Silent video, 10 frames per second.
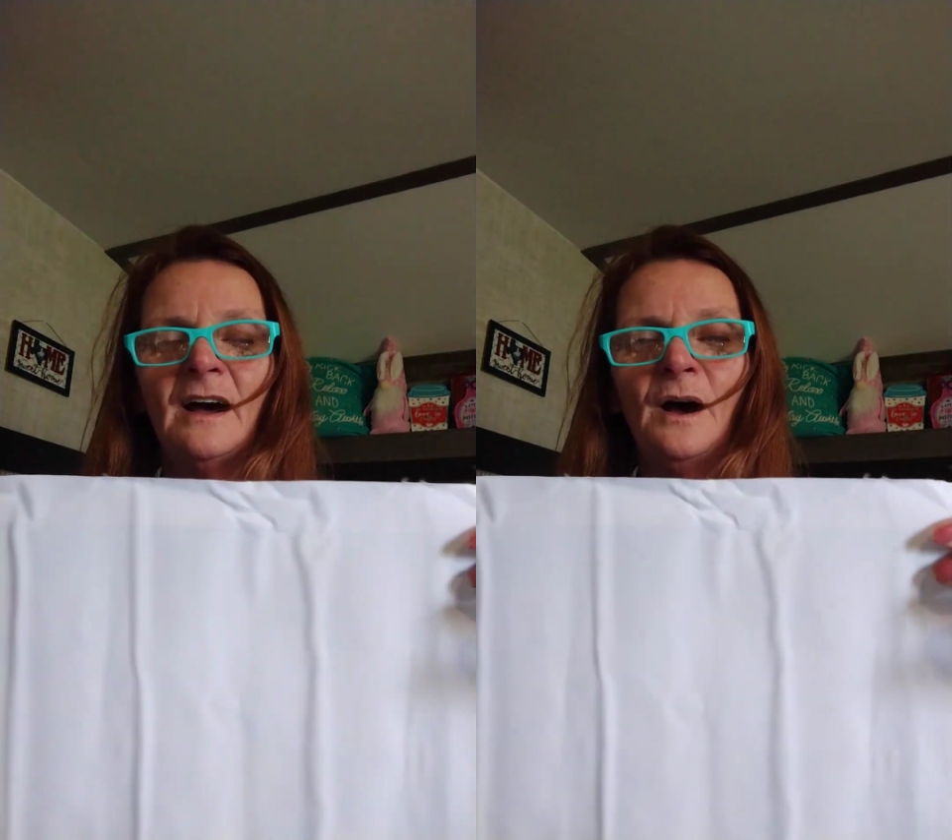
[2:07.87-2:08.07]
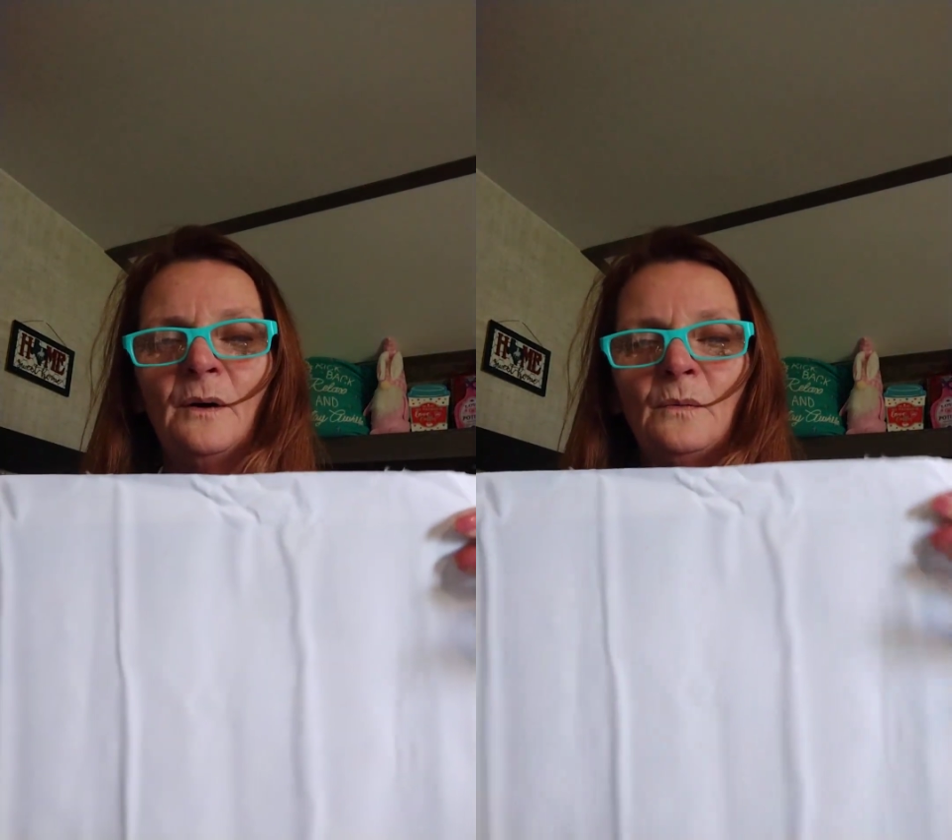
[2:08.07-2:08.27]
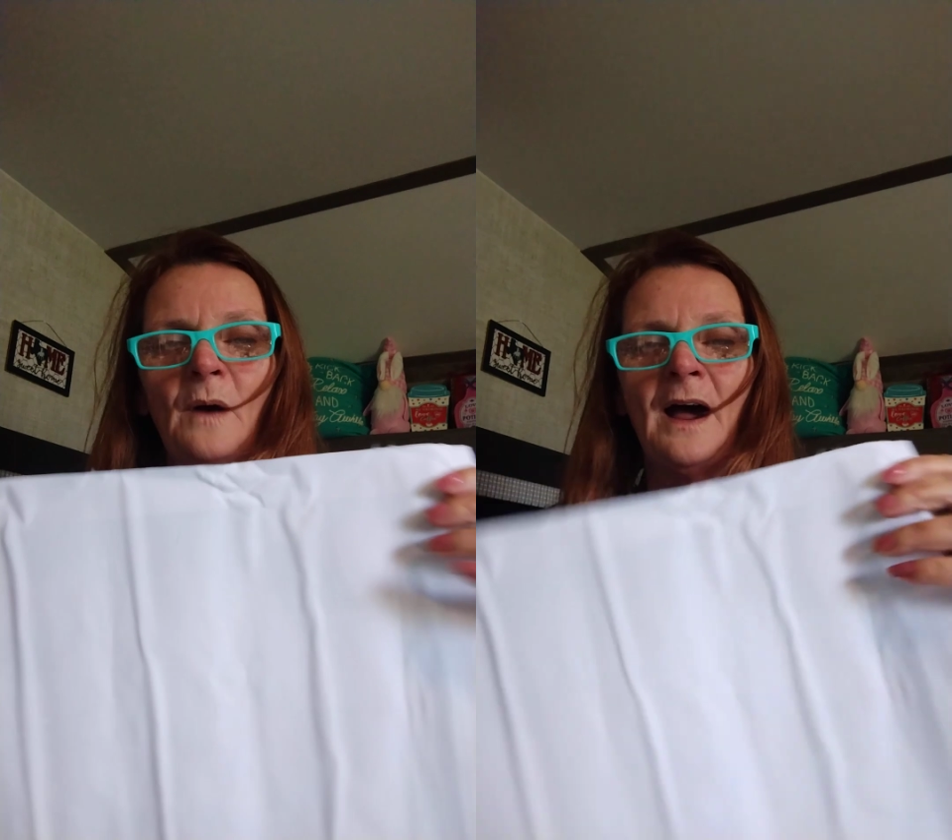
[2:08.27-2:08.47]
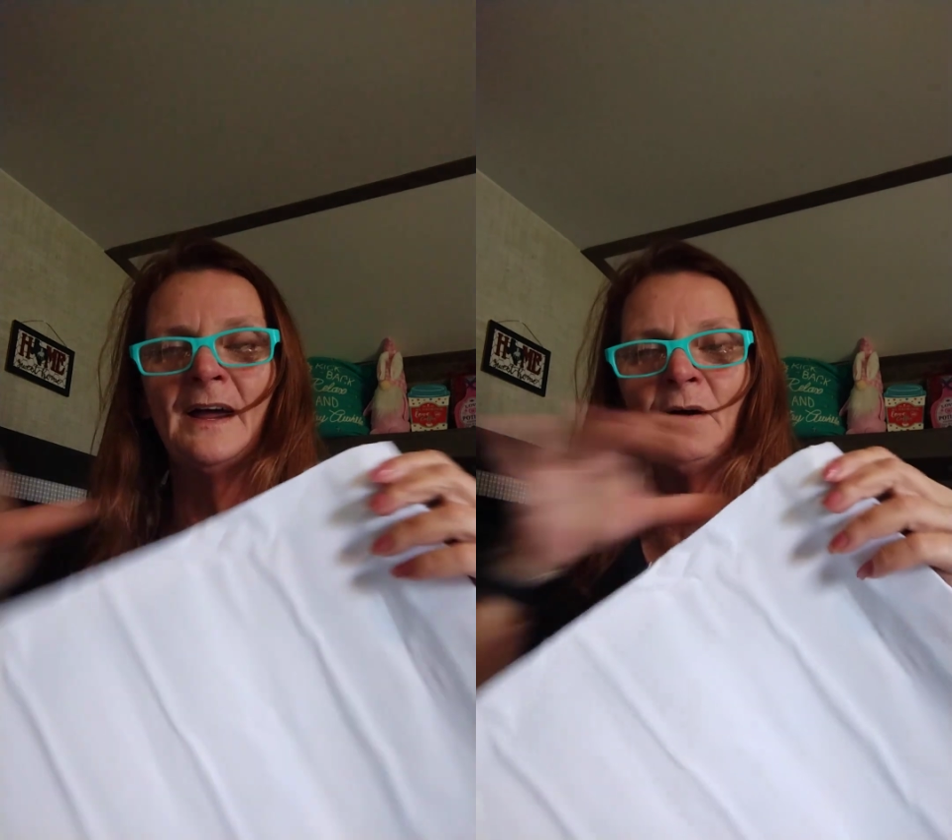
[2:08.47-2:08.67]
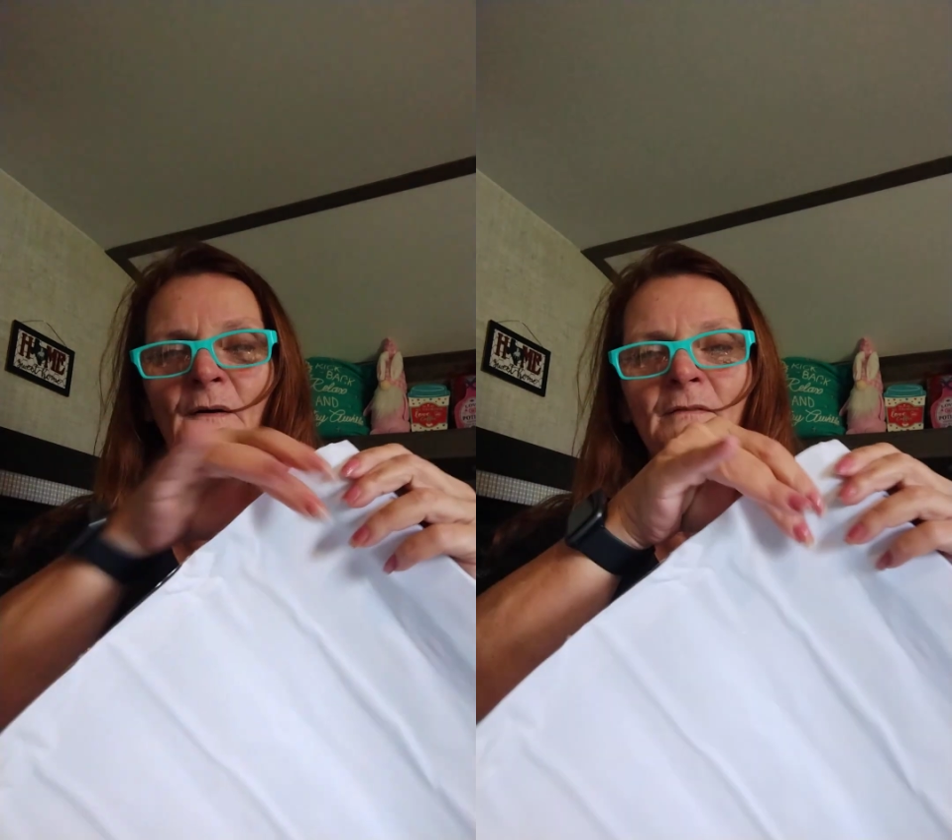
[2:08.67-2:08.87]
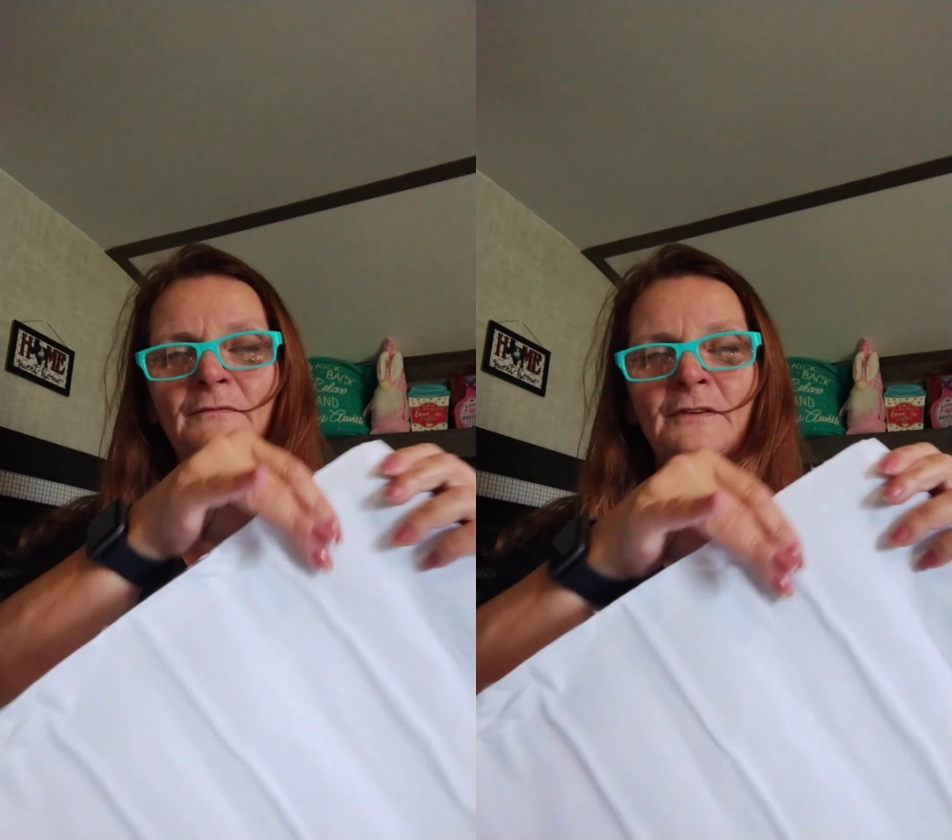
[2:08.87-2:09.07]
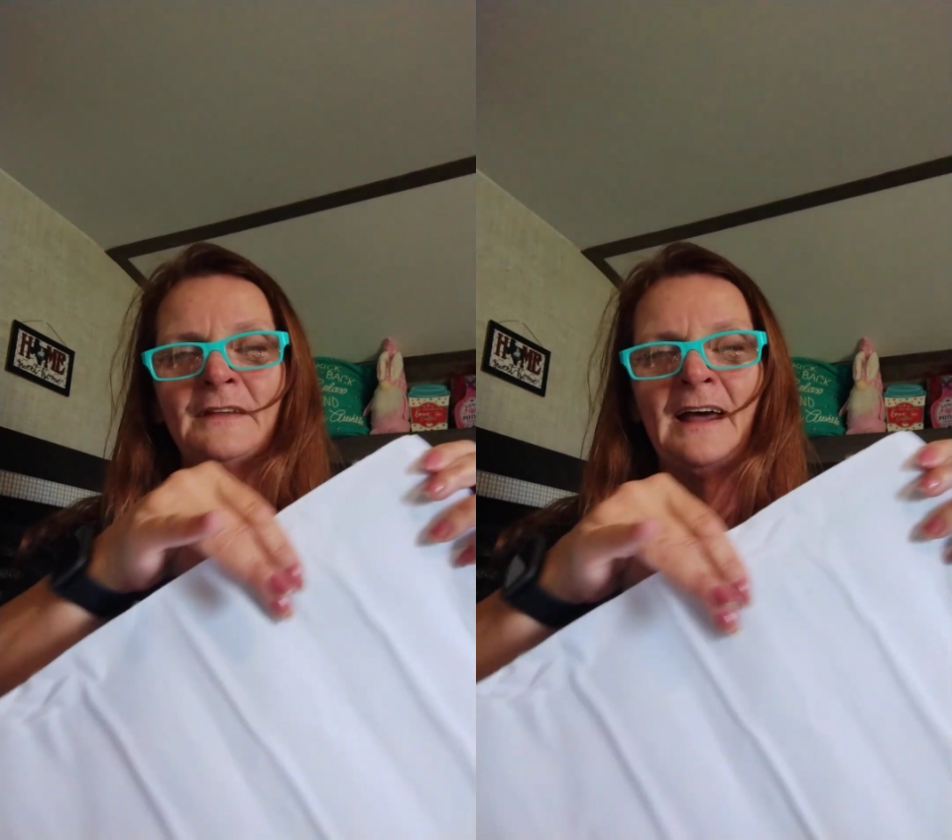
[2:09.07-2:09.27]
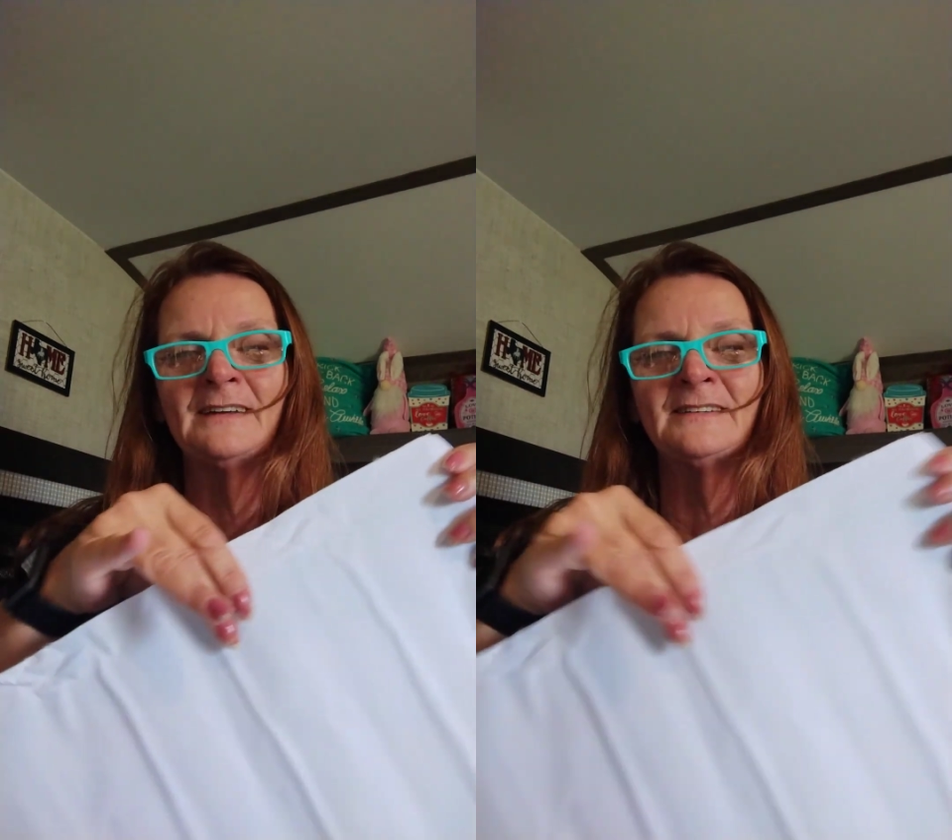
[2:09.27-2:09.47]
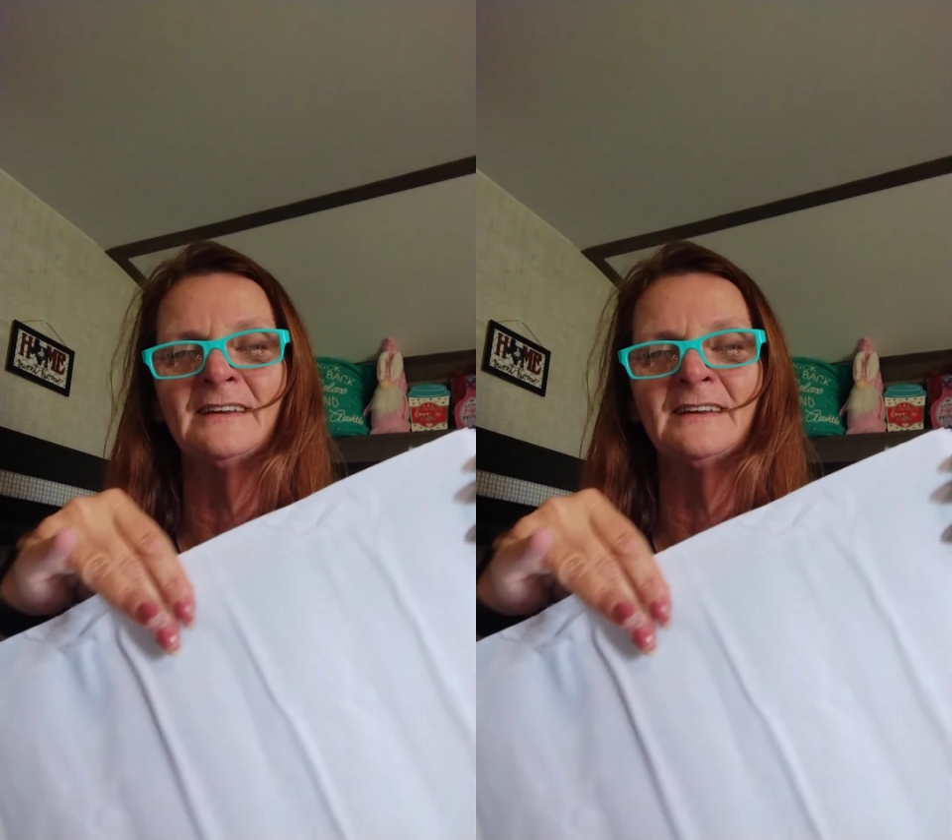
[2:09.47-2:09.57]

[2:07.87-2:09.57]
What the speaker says: a while for that